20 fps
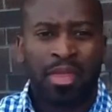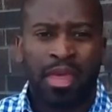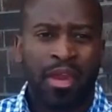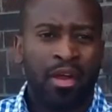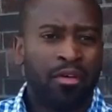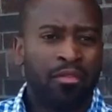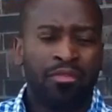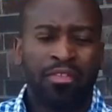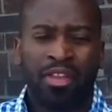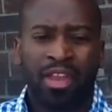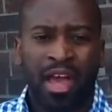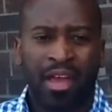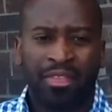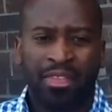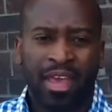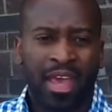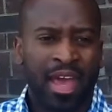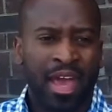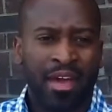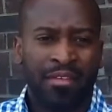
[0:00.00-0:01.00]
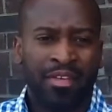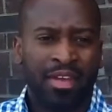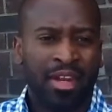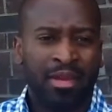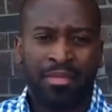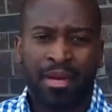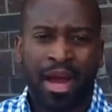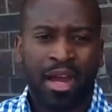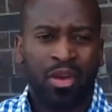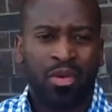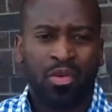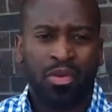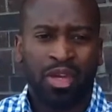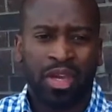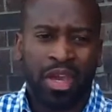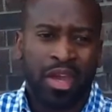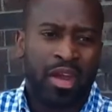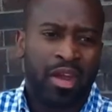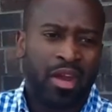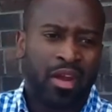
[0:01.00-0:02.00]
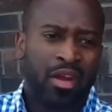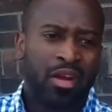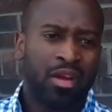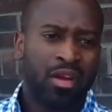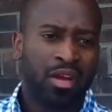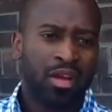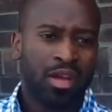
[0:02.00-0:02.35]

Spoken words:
They don't feel like they have anybody who cares.